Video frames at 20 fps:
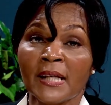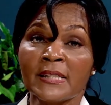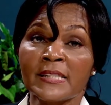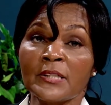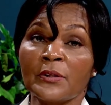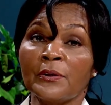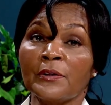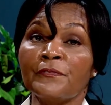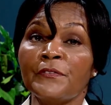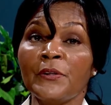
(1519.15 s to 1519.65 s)

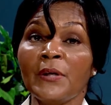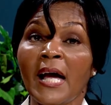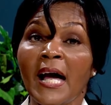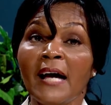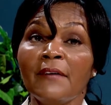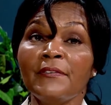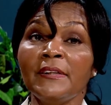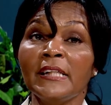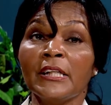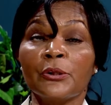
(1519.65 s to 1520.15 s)
So if you
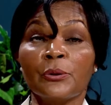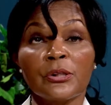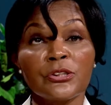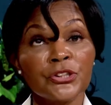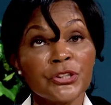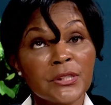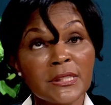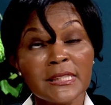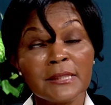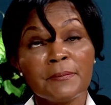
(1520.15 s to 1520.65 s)
have any
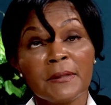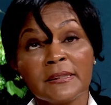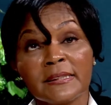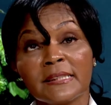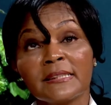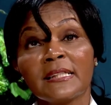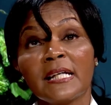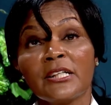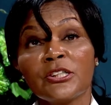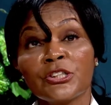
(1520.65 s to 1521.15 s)
questions about
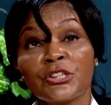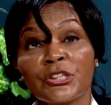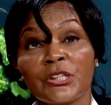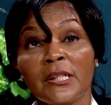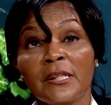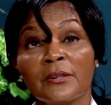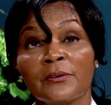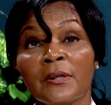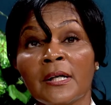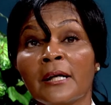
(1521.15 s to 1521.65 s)
today's
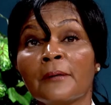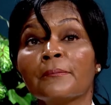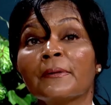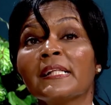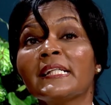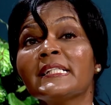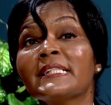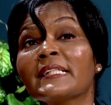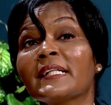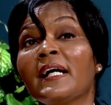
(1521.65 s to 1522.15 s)
show,
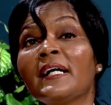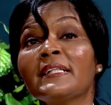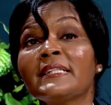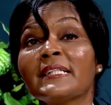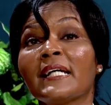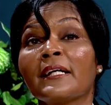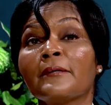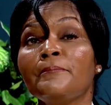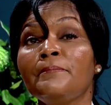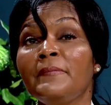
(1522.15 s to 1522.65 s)
please
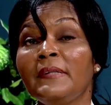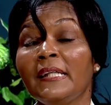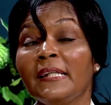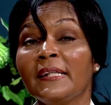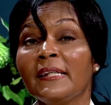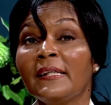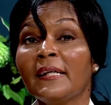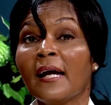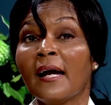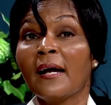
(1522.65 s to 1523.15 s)
contact
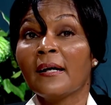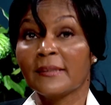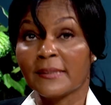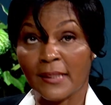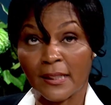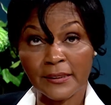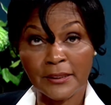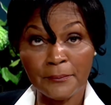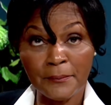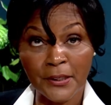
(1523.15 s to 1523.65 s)
me, Dr.